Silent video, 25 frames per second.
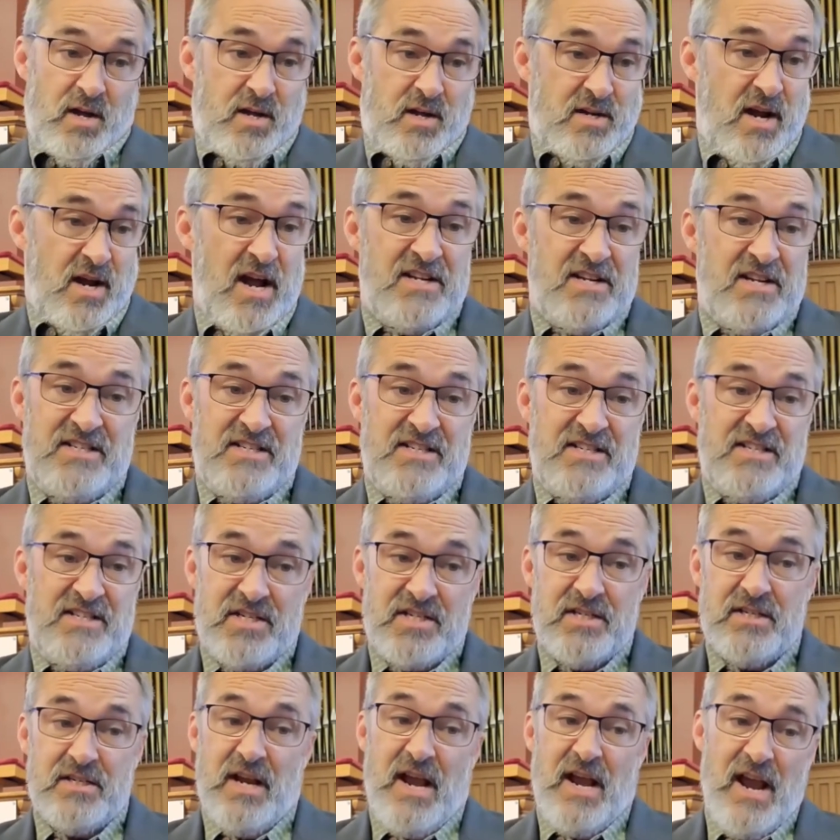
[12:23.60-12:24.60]
decent
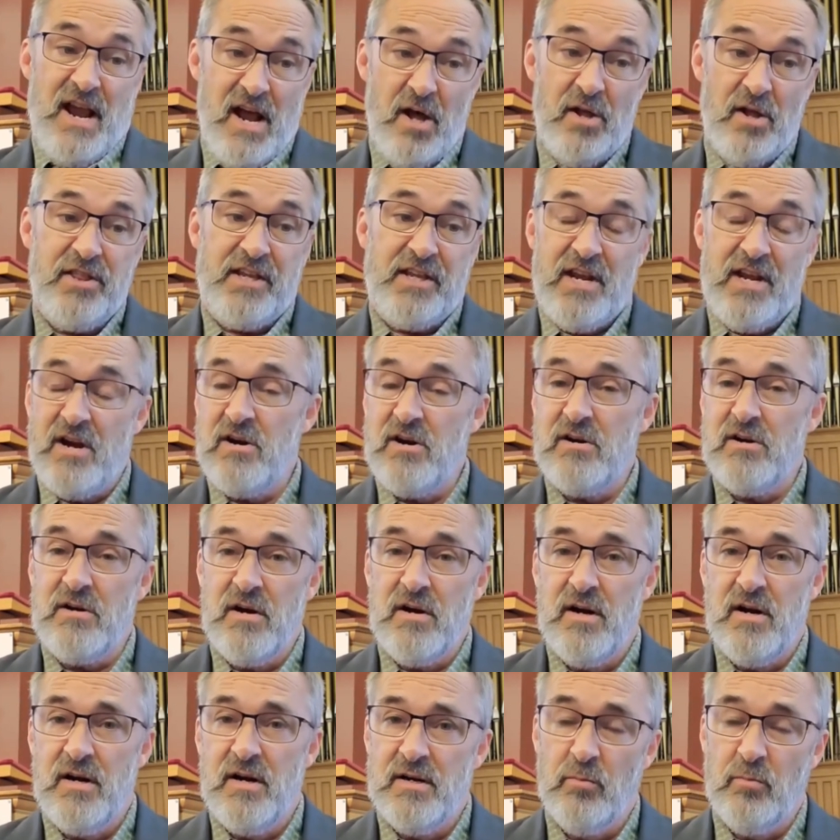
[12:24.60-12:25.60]
healthcare
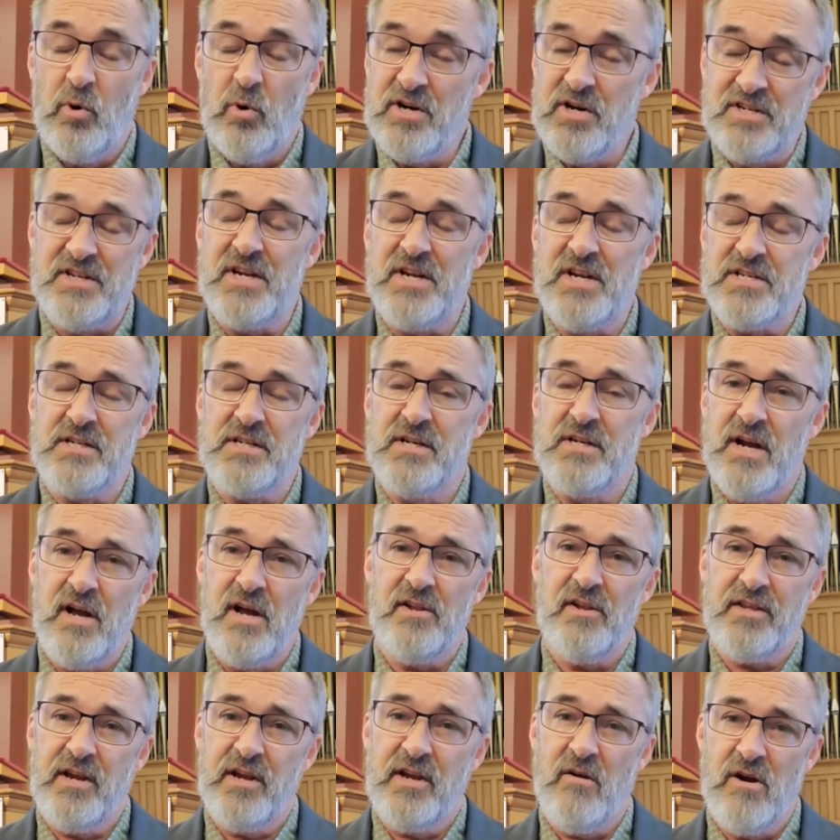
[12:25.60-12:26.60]

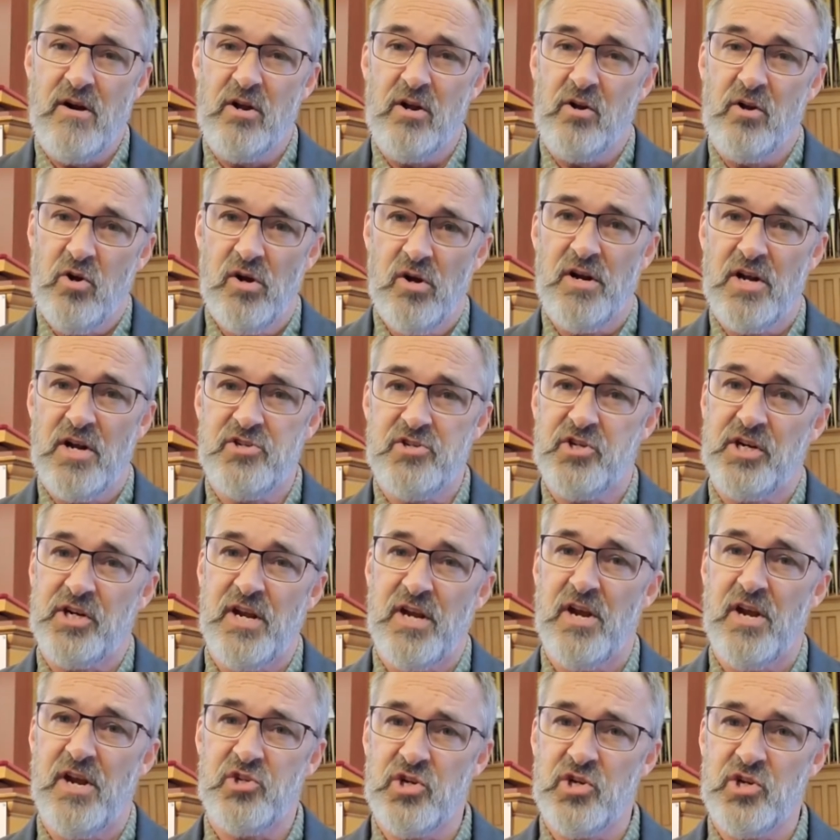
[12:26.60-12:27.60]
and a good
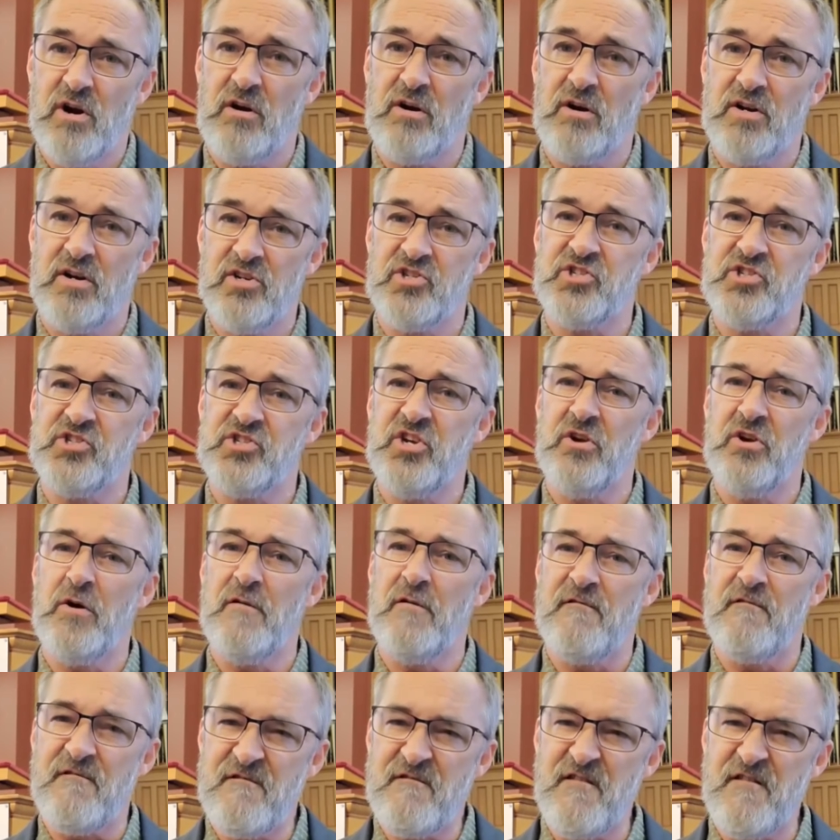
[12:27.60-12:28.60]
education are considered
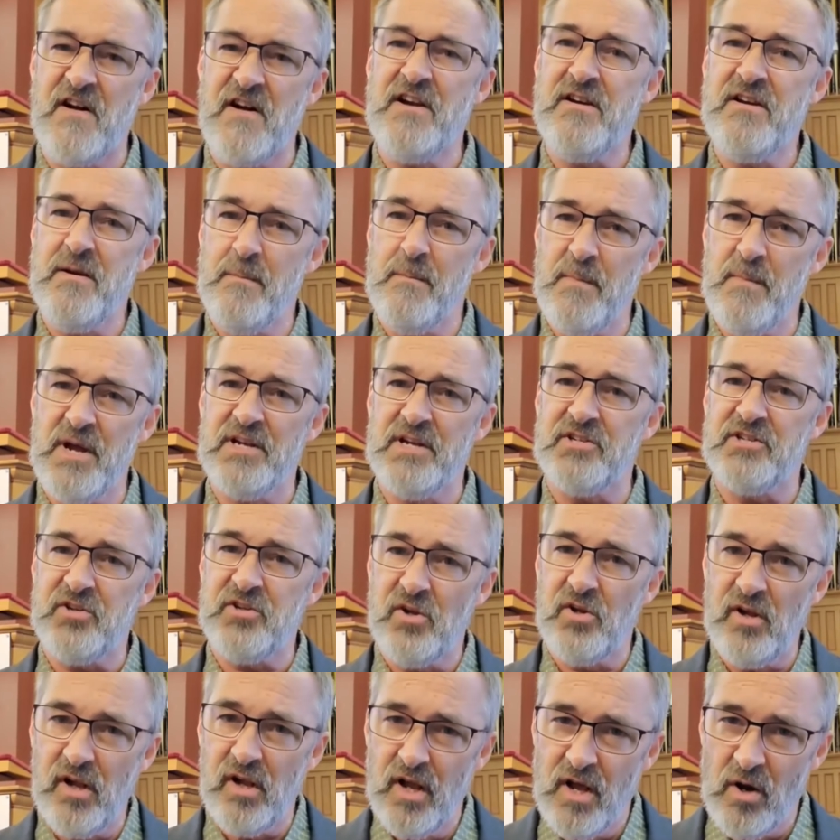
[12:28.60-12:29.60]

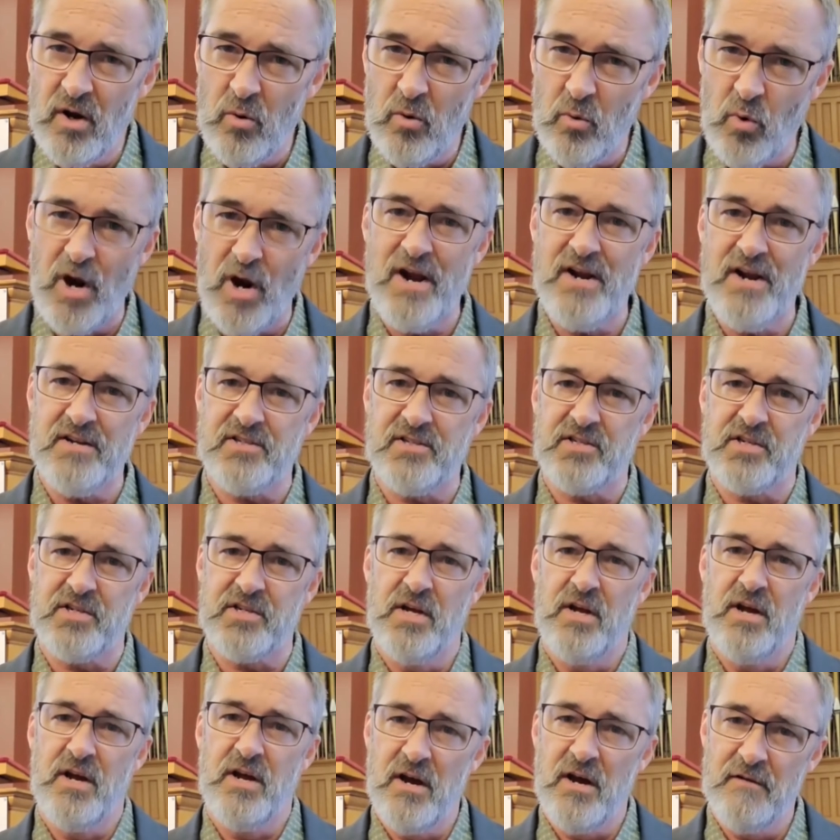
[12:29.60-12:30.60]
fundamental rights
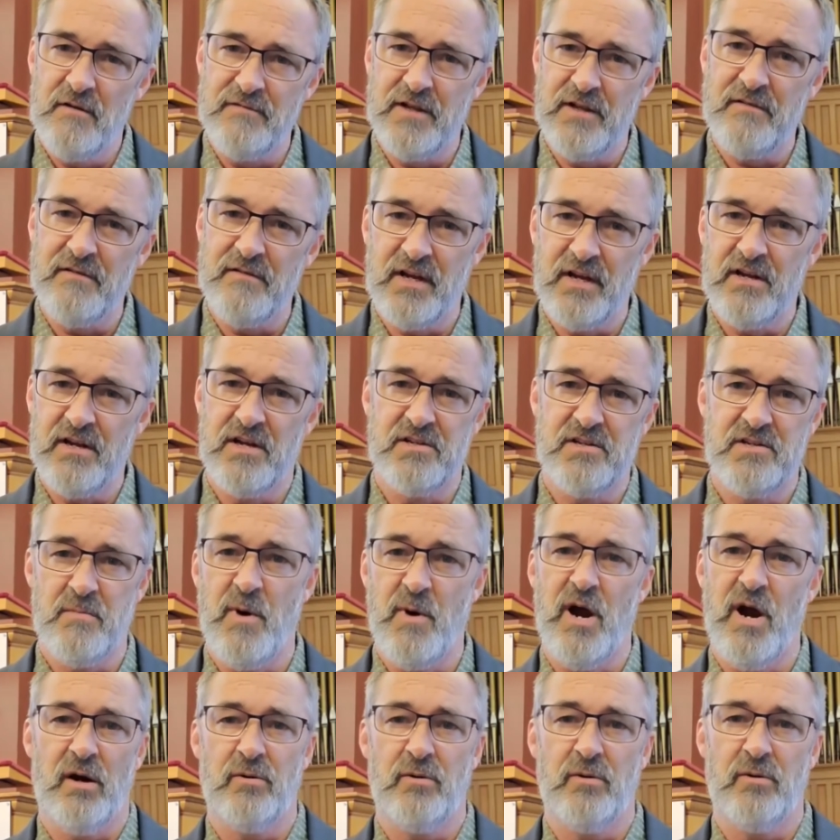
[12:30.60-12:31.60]
of living in a
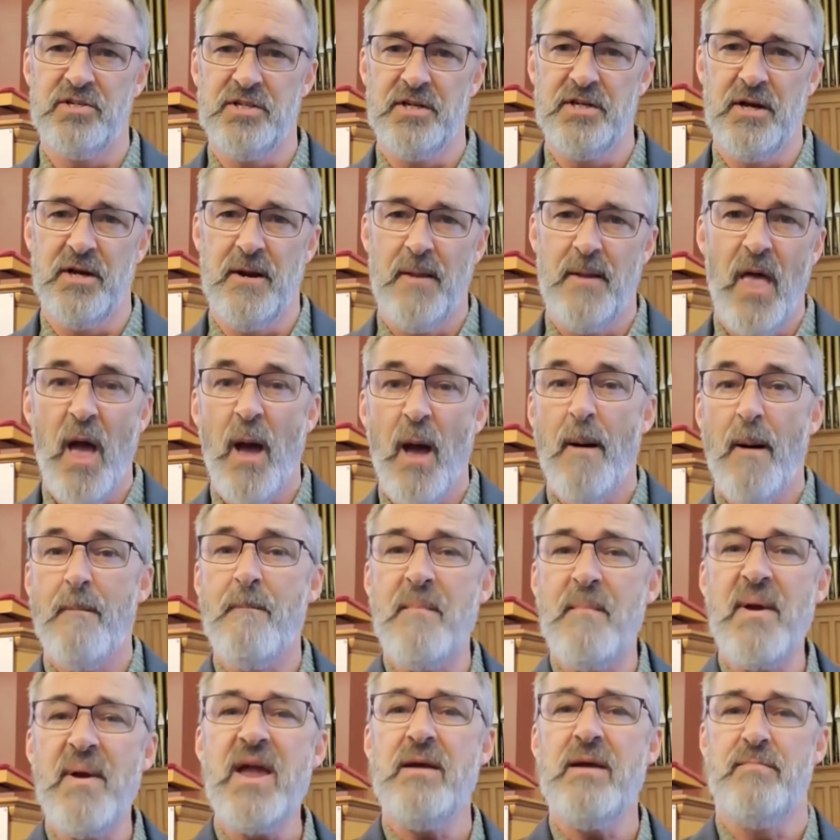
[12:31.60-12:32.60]
democracy.
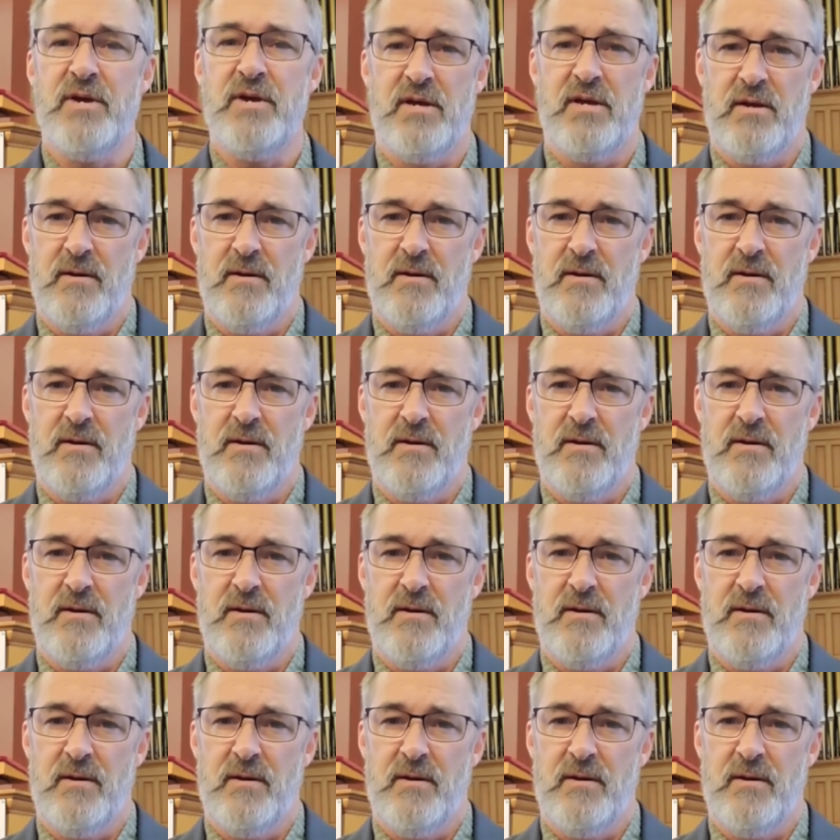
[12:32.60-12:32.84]
Maybe